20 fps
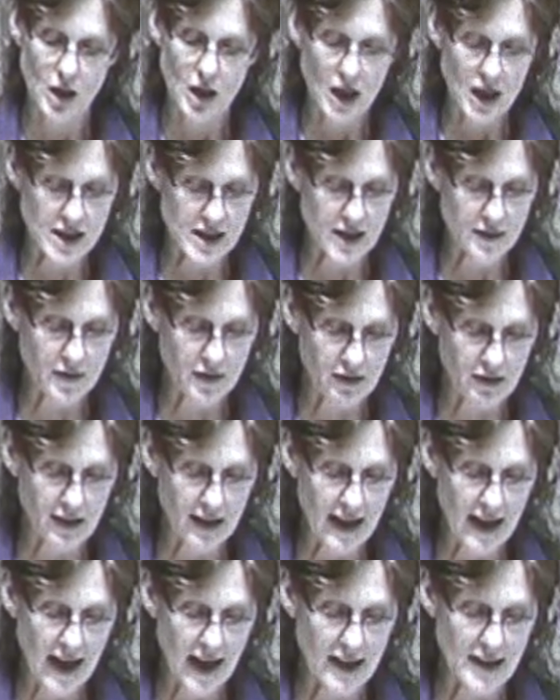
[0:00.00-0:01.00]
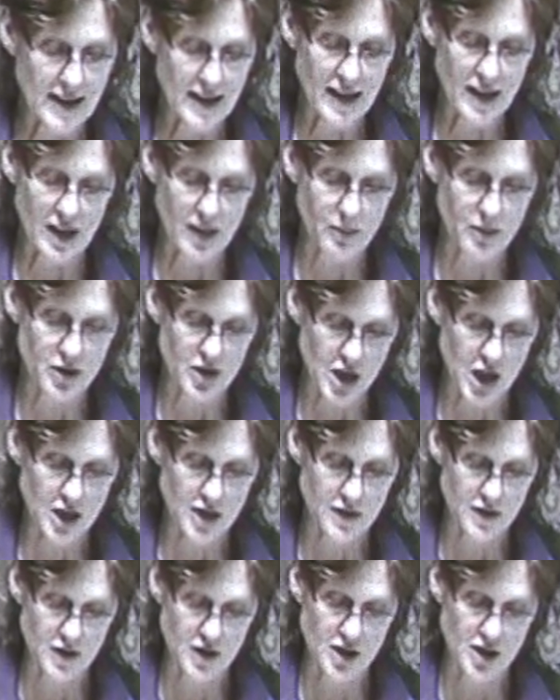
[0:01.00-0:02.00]
as if he really had anything
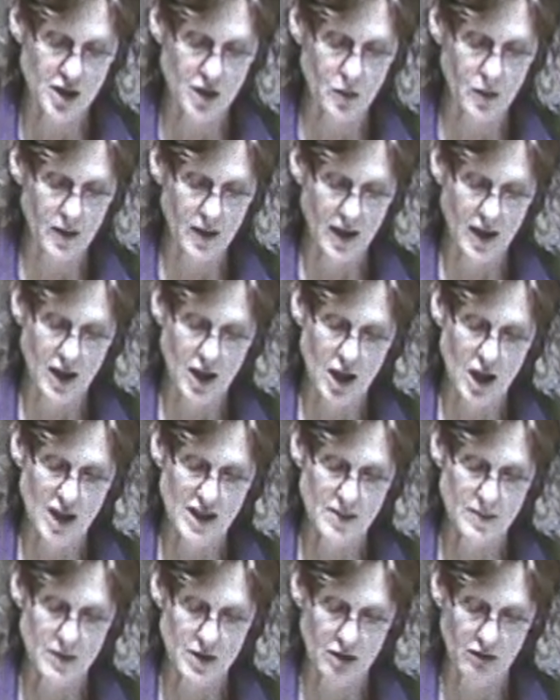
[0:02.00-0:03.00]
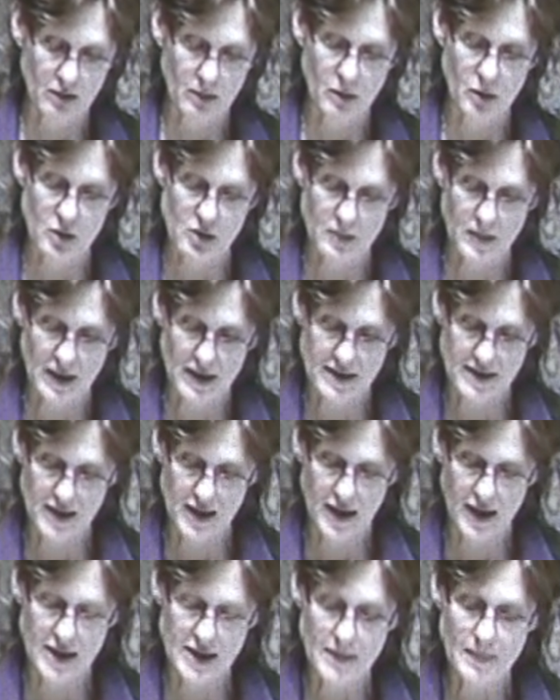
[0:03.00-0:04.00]
productive to do with the enhancement agreement that's being
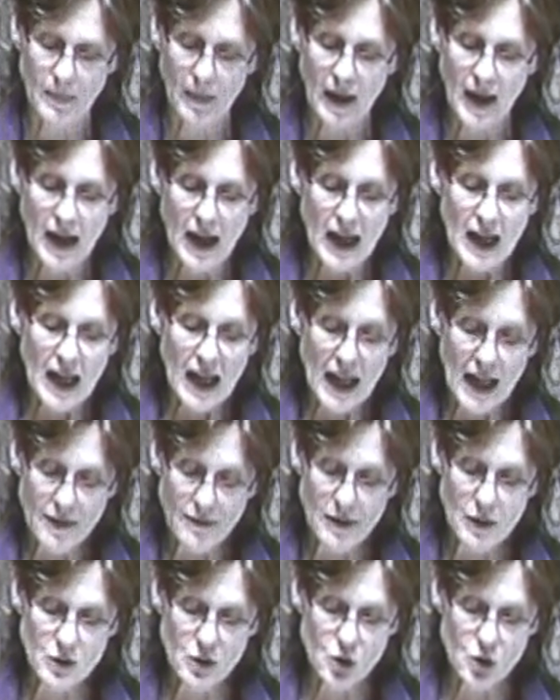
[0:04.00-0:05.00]
signed. If he was